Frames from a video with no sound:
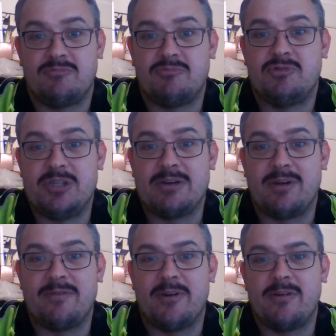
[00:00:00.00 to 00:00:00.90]

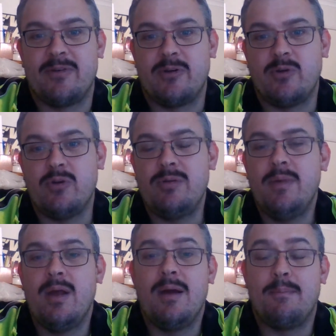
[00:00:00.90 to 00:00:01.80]
generally are very, very good,
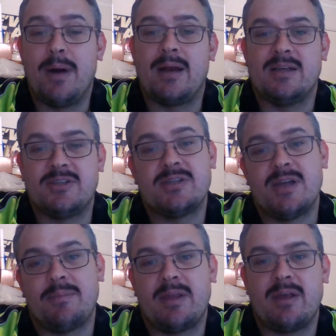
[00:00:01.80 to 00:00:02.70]
but it's just
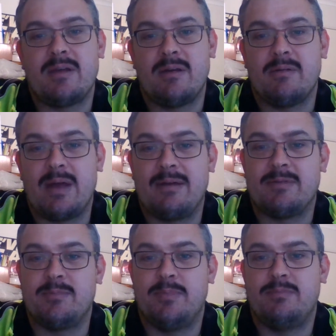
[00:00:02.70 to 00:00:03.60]
something that you
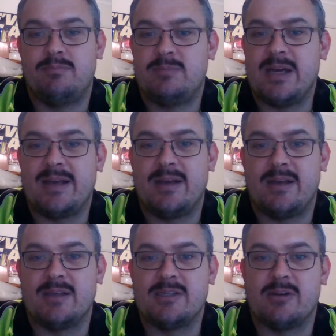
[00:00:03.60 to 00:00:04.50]
have to take
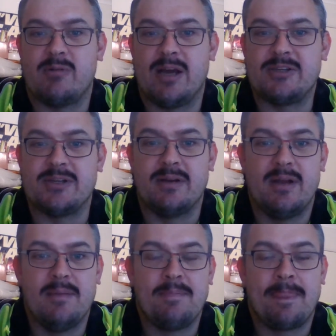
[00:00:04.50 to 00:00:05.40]
into consideration.
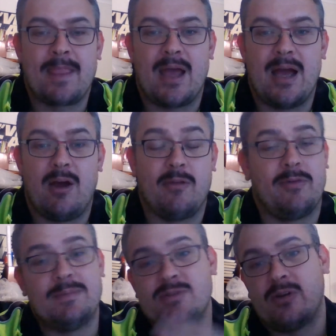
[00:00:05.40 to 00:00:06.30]
On the
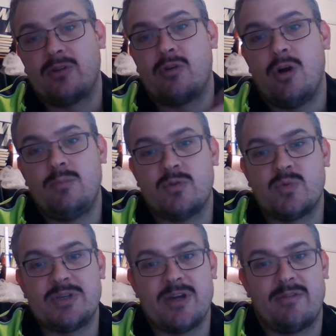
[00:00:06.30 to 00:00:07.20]
flip side of the coin, we'll
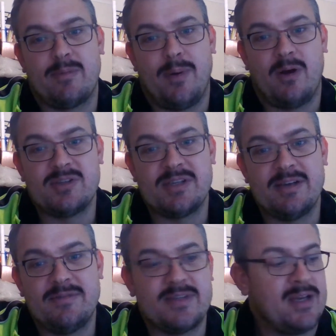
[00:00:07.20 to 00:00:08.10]
switch over to
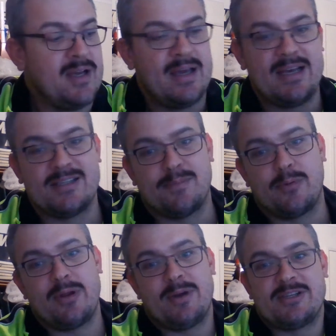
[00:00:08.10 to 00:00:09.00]
positives. Is that
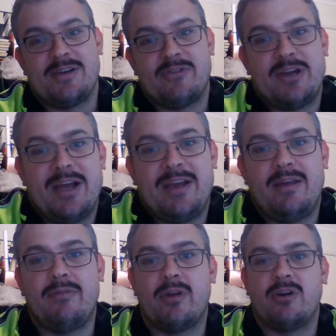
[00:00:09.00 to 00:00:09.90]
pretty much every
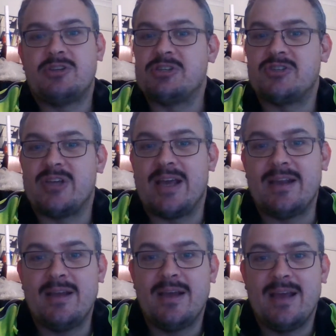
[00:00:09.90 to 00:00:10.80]
negative that I just
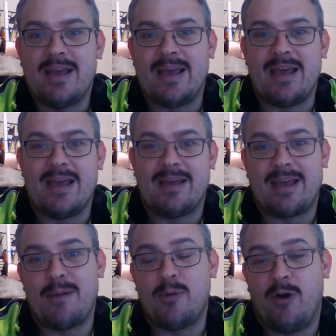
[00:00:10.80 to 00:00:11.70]
said, it
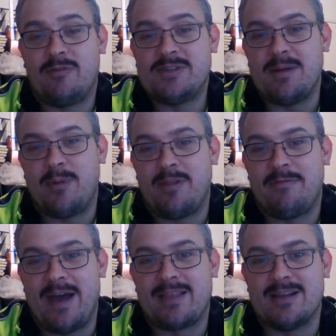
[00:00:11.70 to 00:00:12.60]
can be offset by the
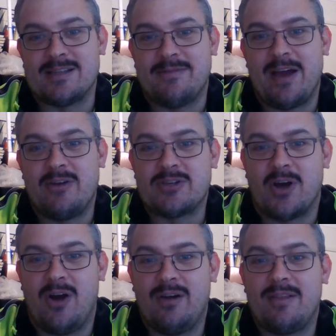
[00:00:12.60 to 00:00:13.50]
fact that it's a value
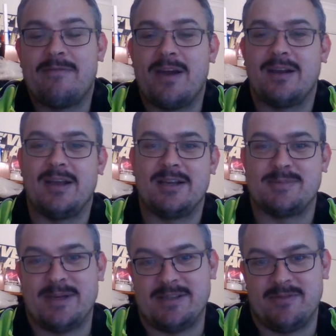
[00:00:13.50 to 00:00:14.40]
tile and they're fairly
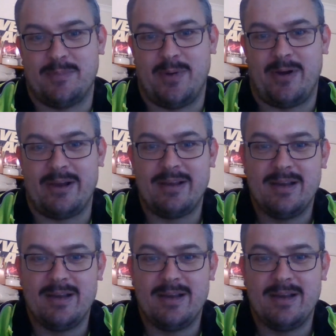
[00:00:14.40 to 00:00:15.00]
inexpensive to buy.